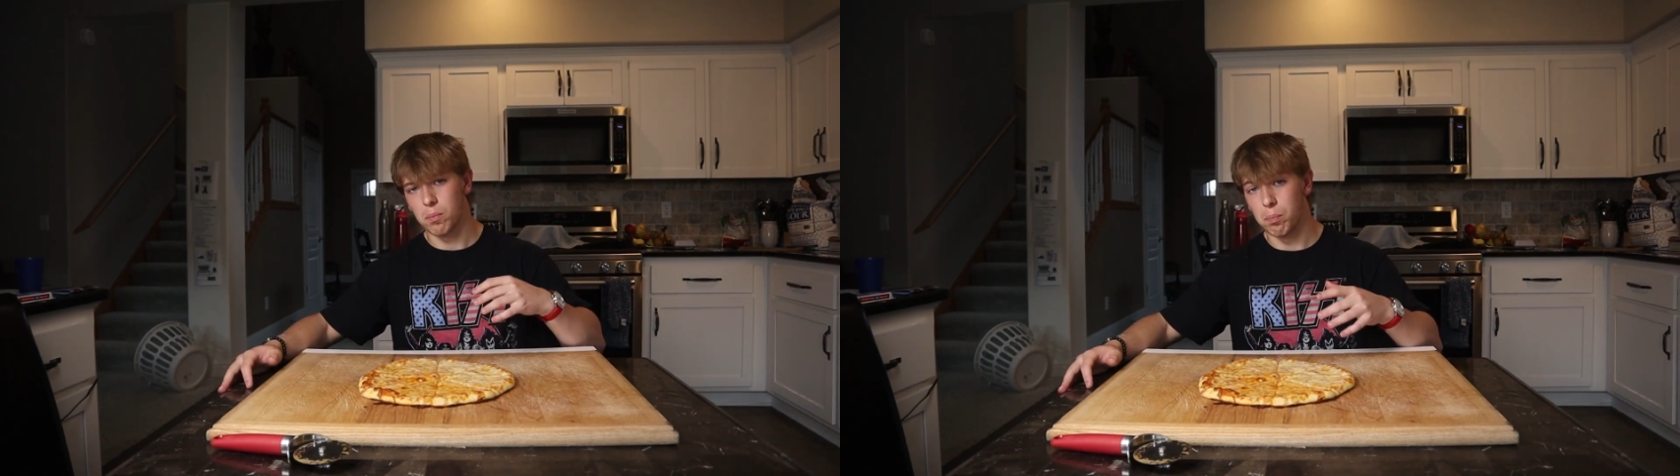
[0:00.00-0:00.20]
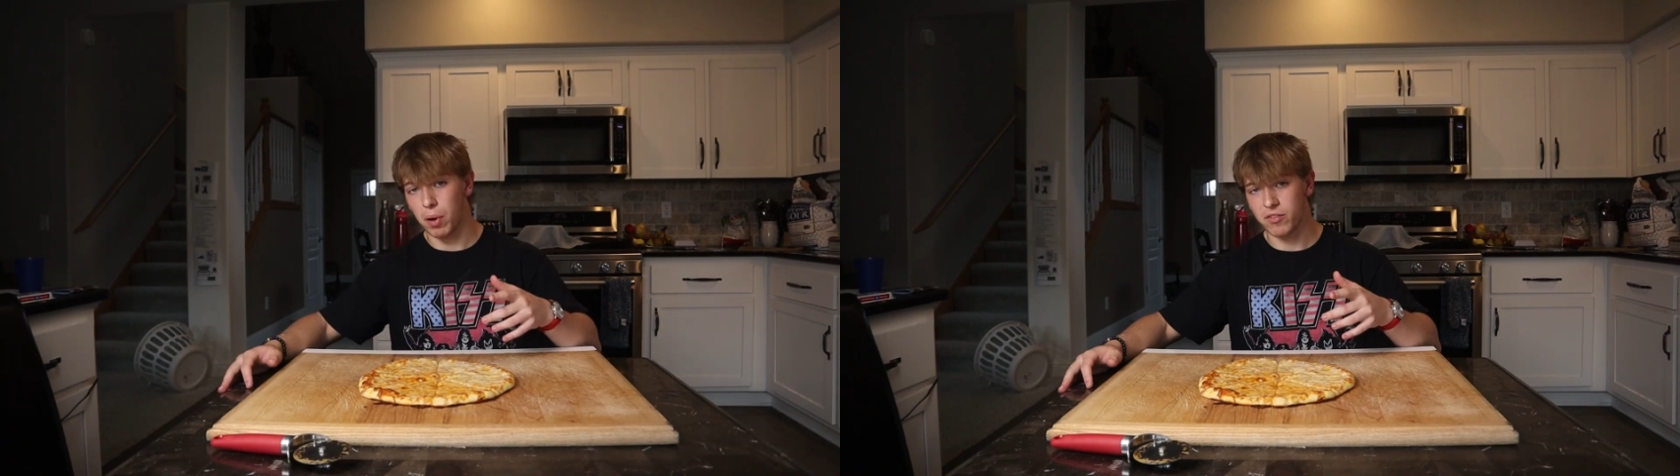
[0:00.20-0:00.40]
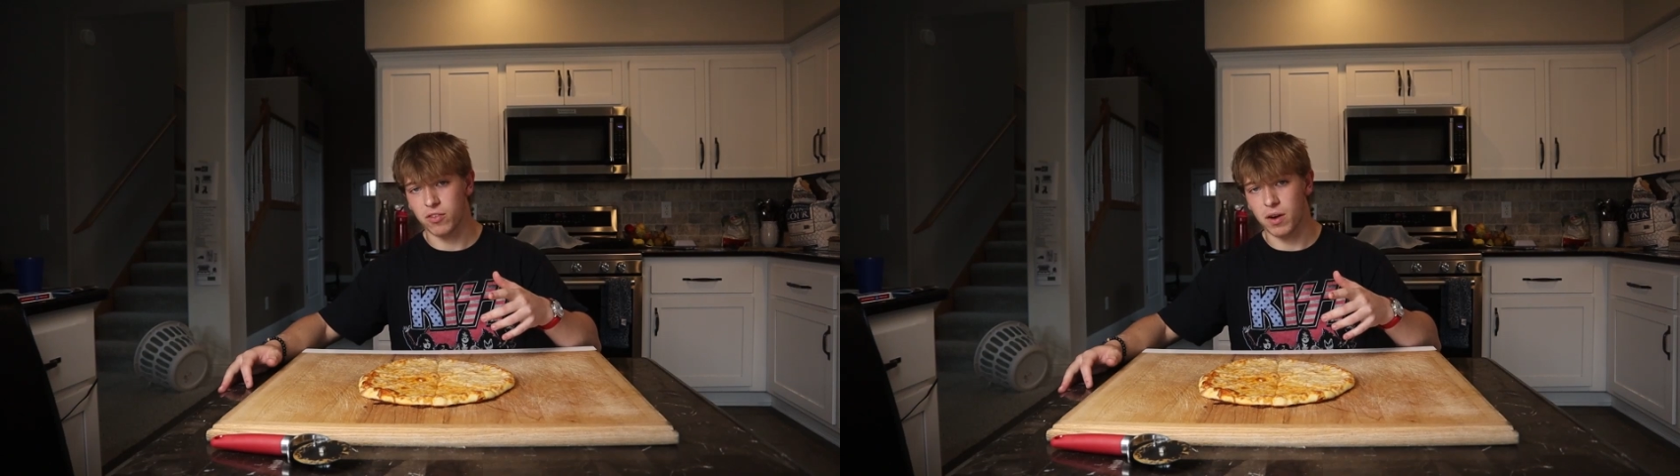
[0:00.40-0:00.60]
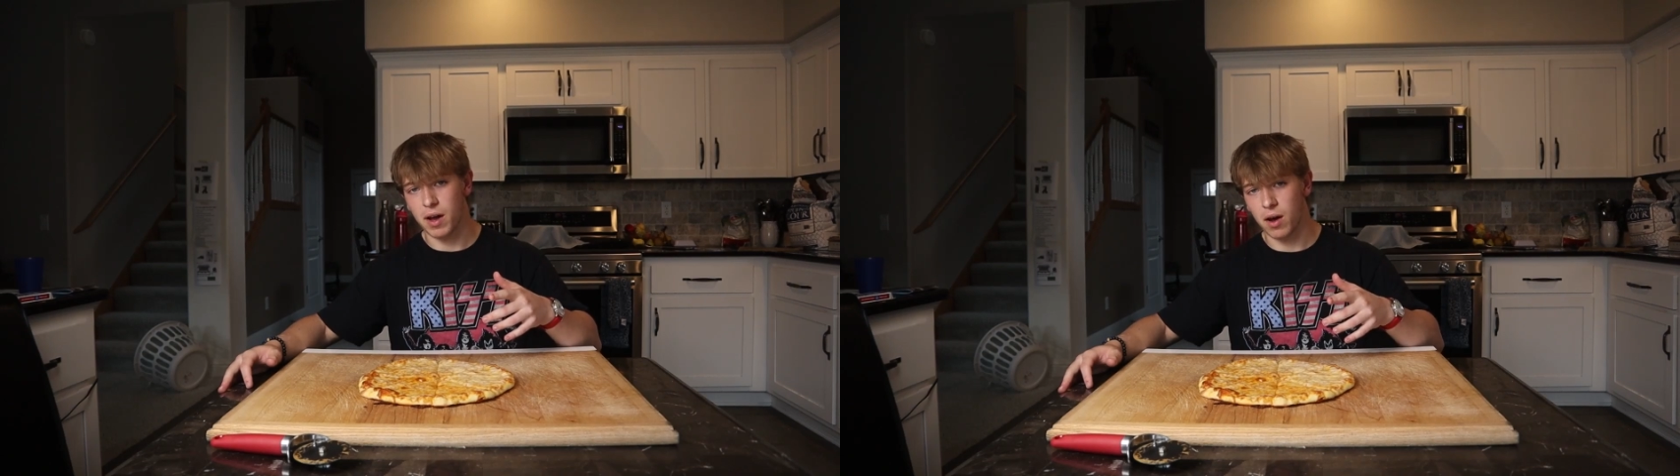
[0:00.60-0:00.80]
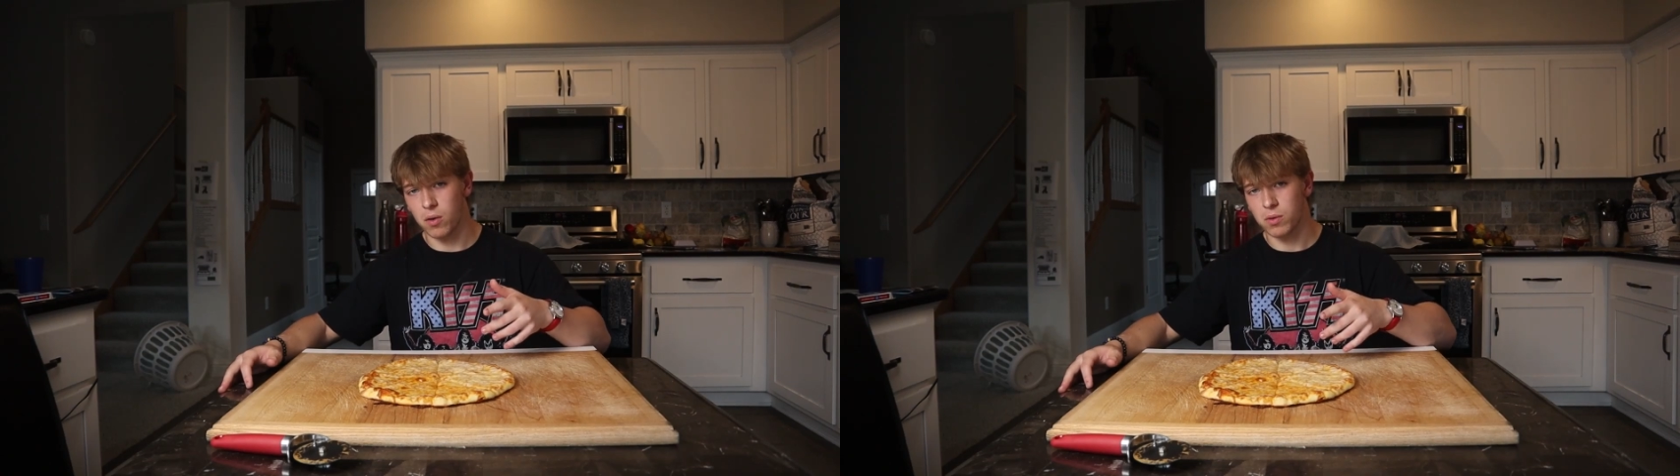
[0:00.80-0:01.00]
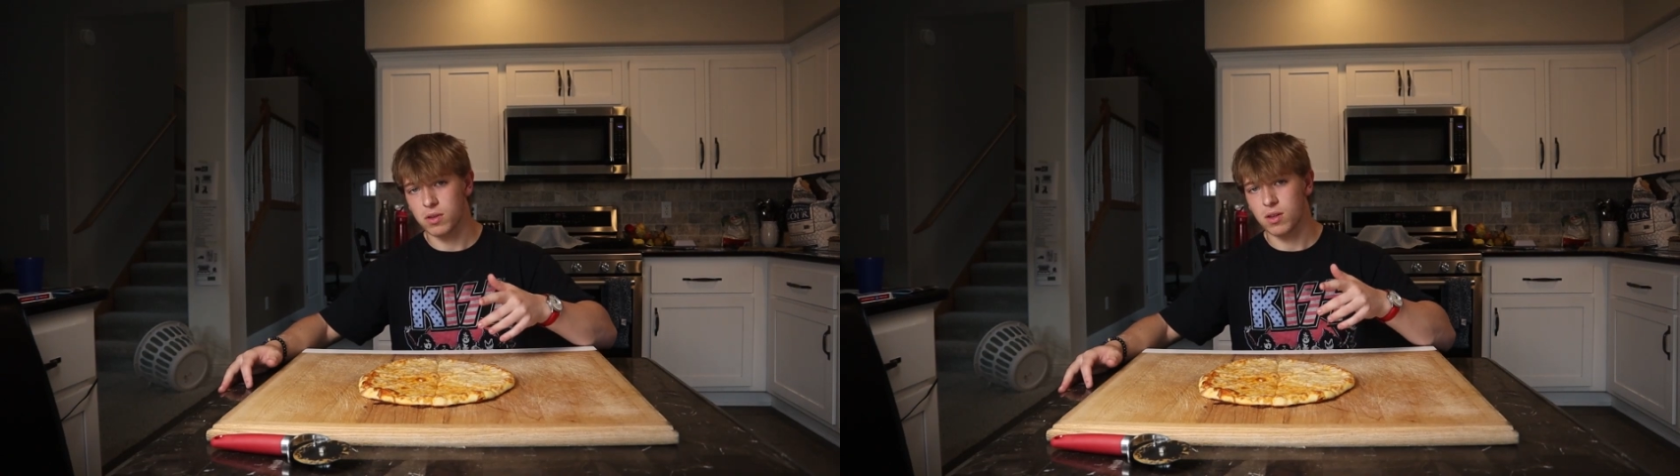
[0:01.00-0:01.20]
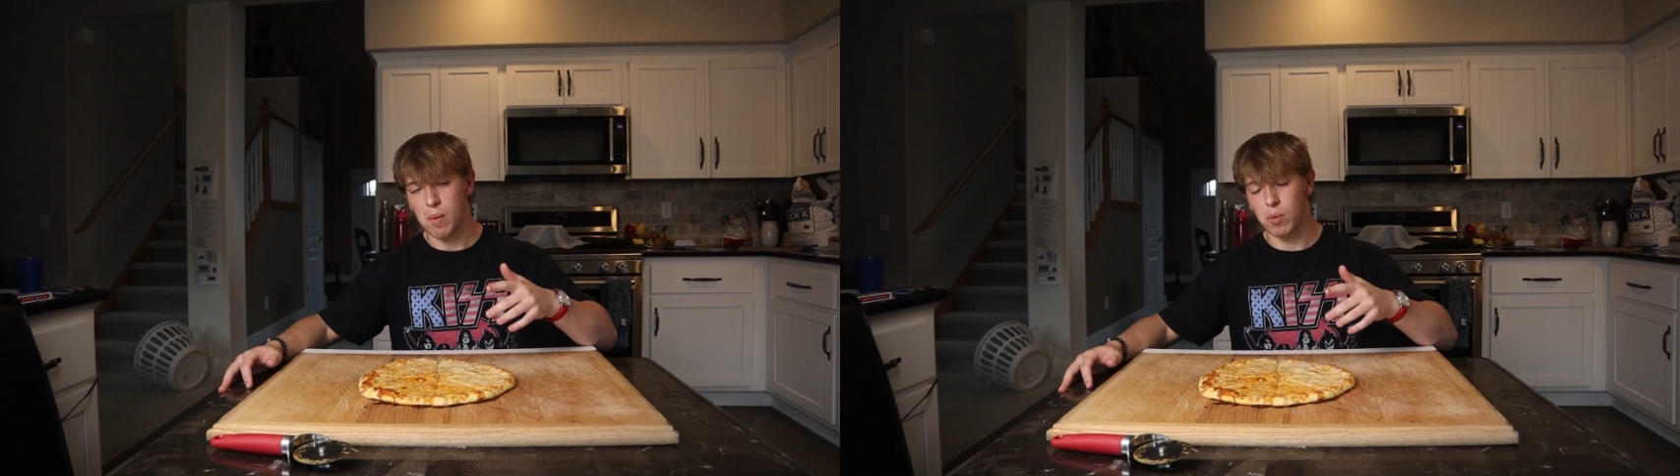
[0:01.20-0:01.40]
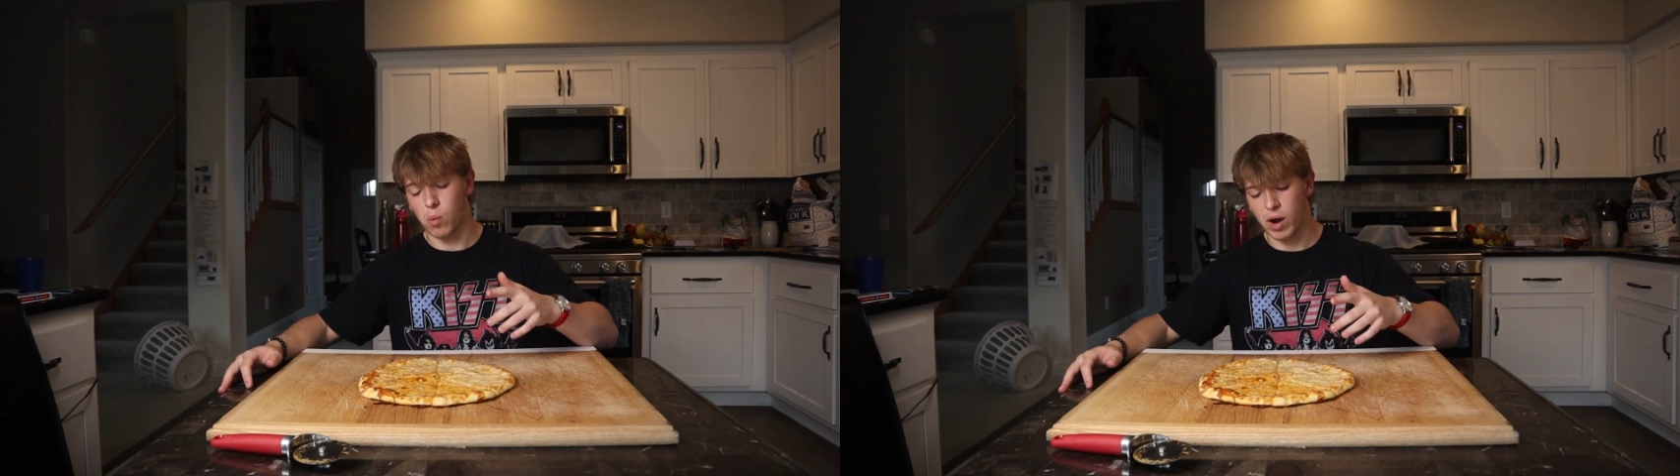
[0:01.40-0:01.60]
But for now,
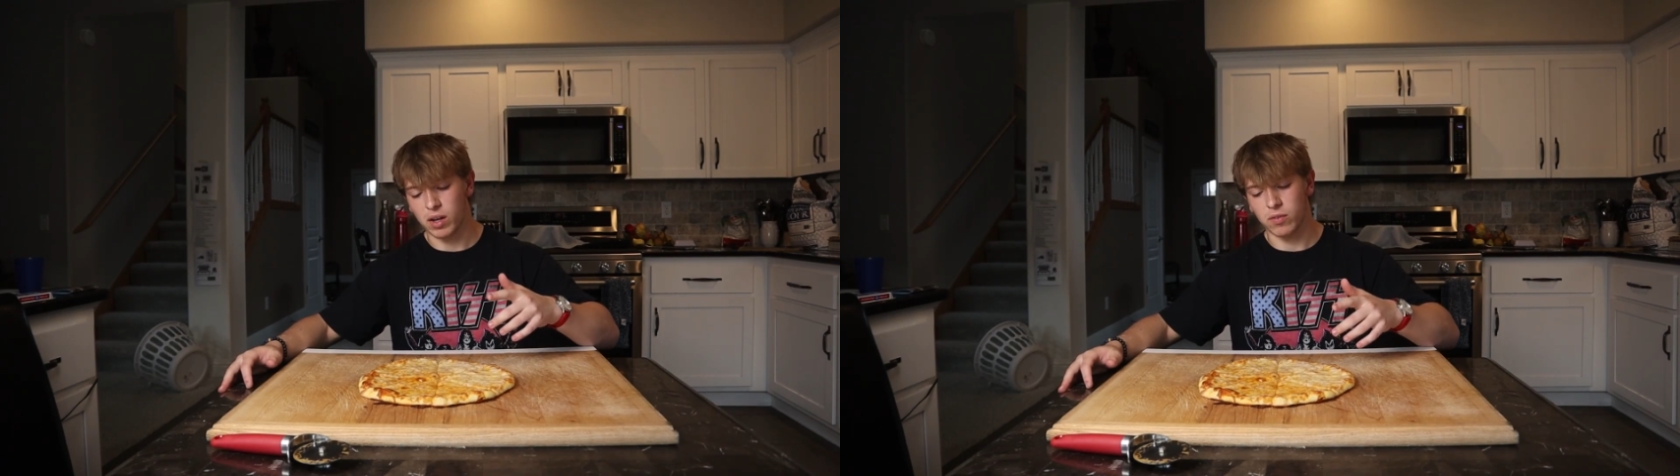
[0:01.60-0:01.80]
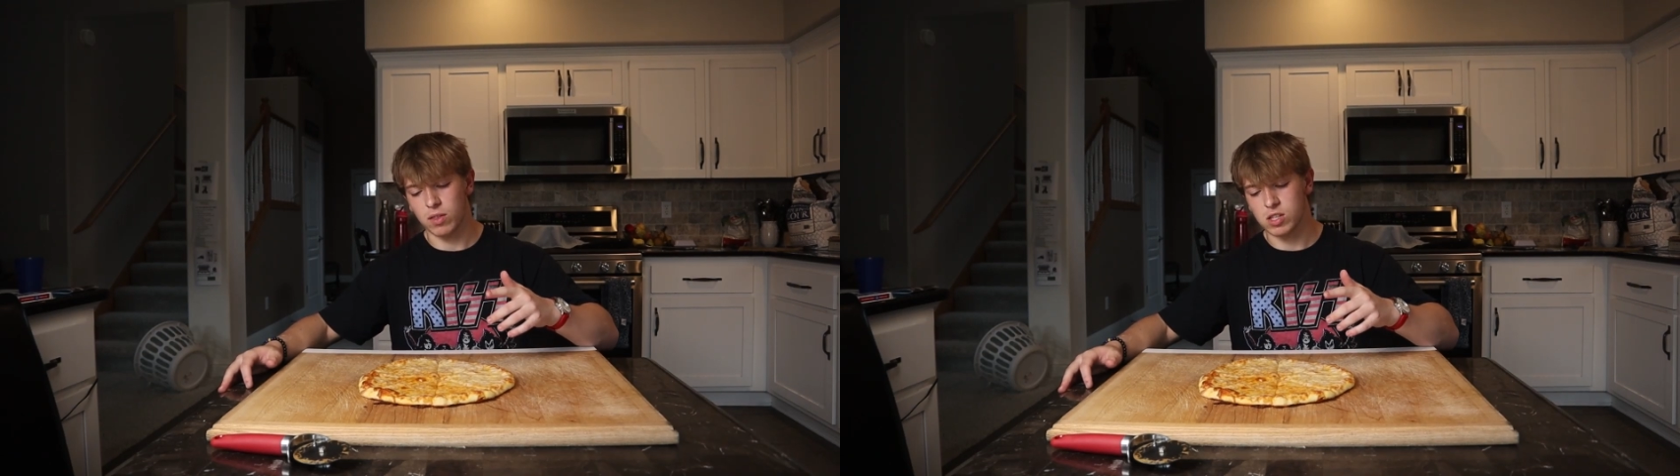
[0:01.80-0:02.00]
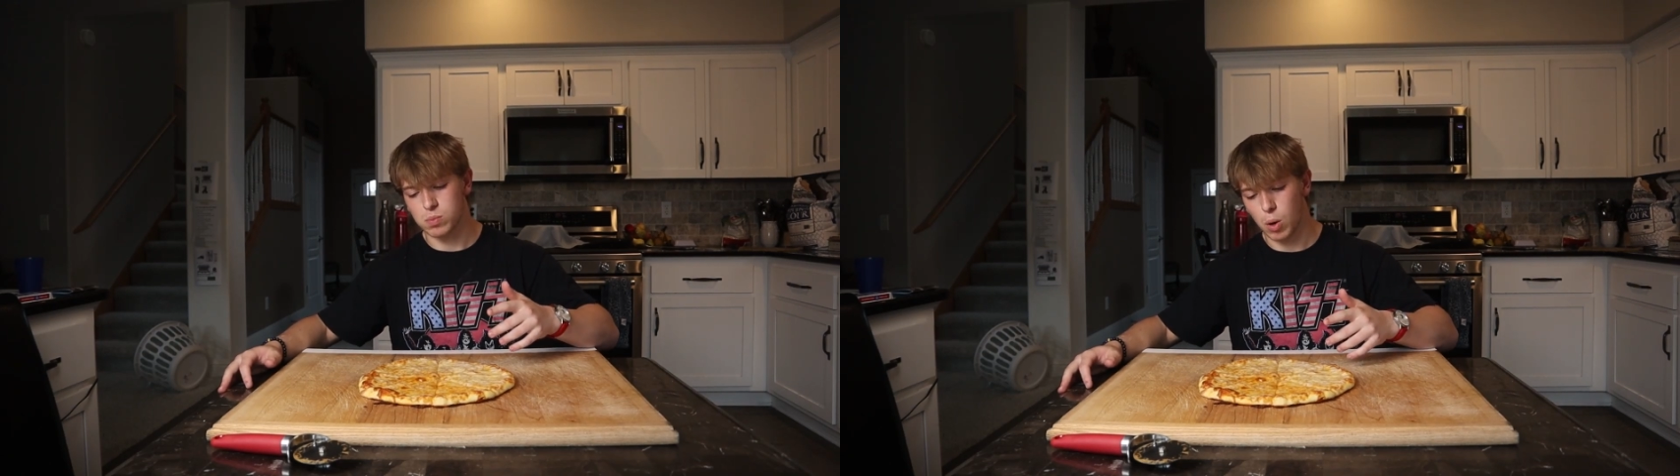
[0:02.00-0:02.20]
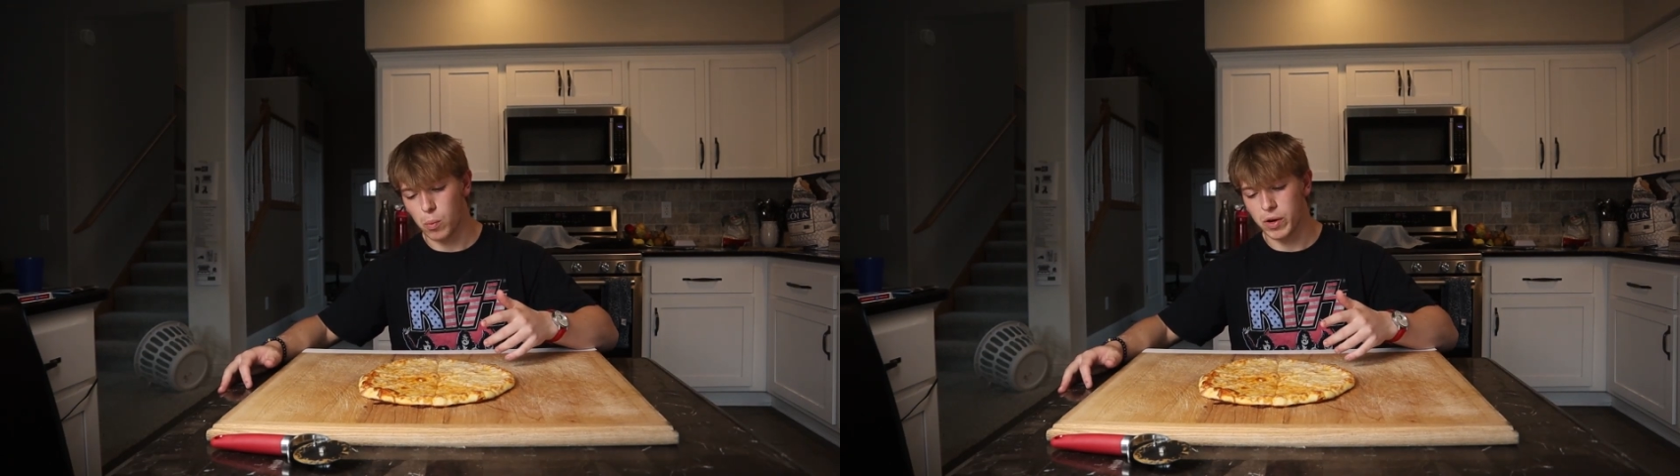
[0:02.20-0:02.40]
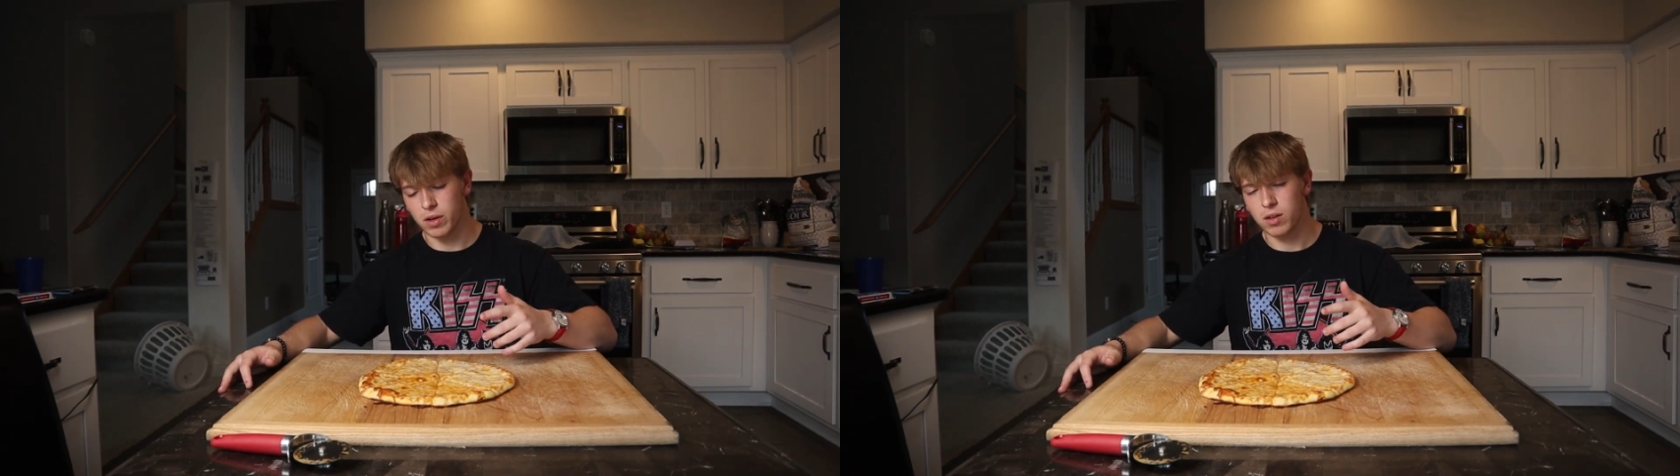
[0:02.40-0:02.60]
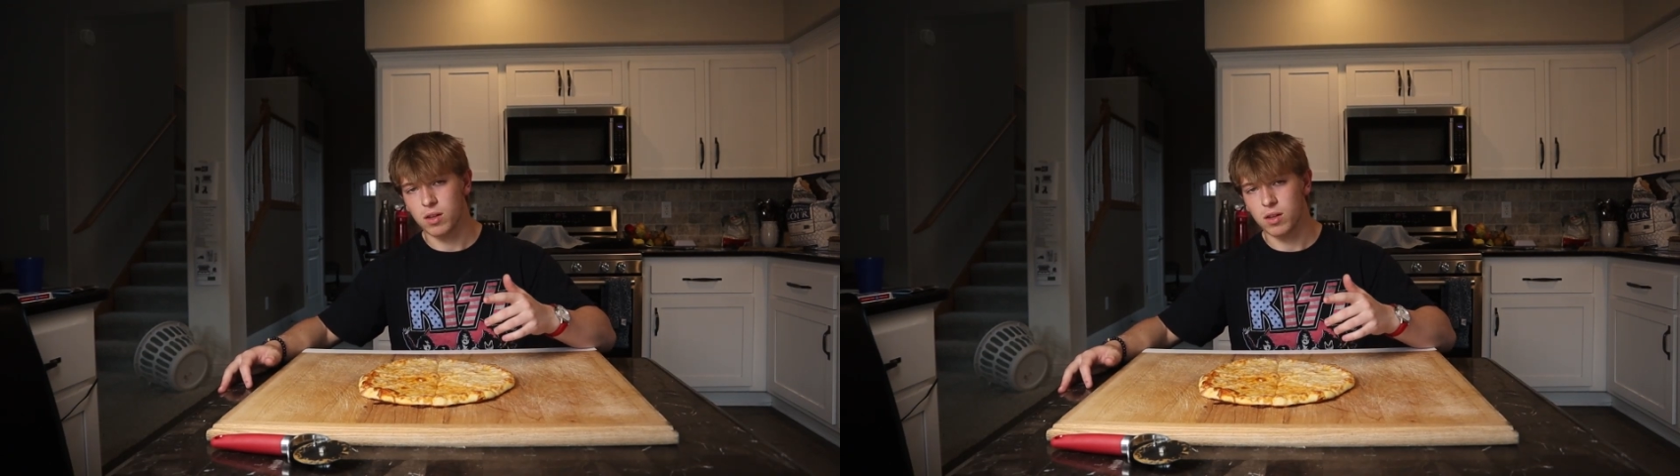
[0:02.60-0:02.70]
I've been waiting for this moment